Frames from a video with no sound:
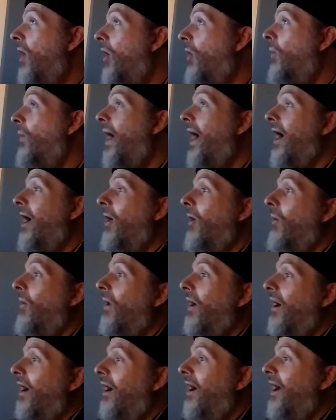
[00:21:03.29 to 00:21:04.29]
oh
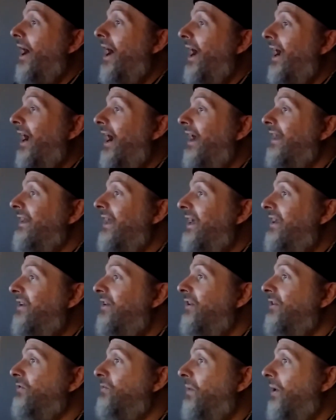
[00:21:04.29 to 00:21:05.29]
wow, uh, I, I like
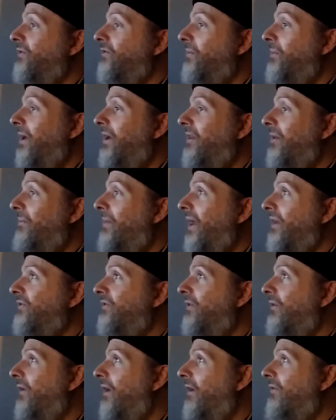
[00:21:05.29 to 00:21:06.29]
his resume the
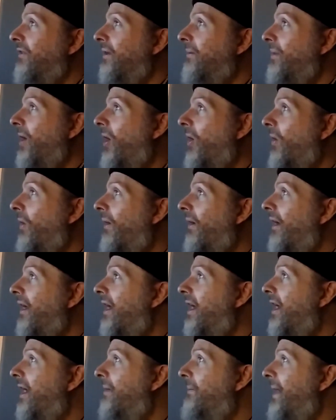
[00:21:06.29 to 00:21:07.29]
best of, of them all.
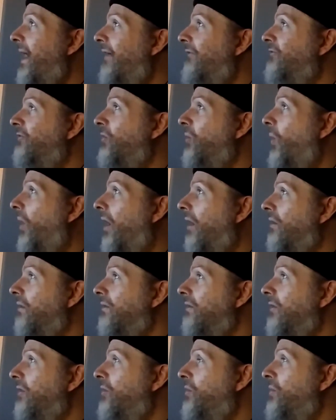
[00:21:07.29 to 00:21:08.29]
Um, after
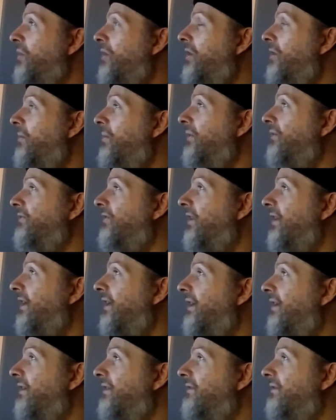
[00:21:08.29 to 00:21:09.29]
Waterloo, he was
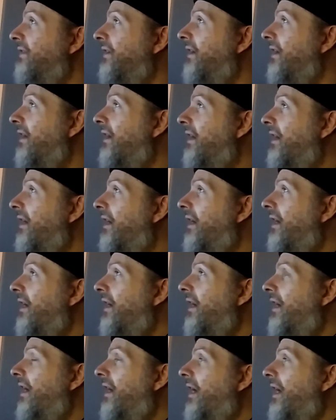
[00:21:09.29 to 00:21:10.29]
in
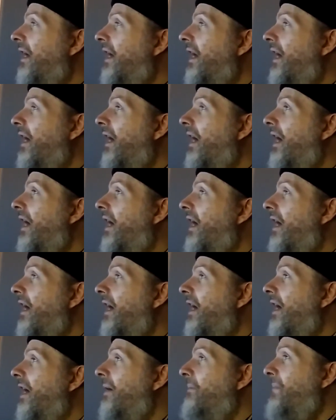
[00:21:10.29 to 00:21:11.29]

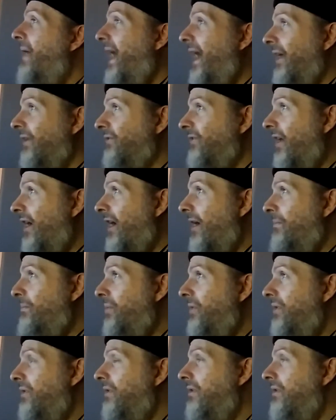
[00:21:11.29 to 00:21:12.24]
uh, Pazop,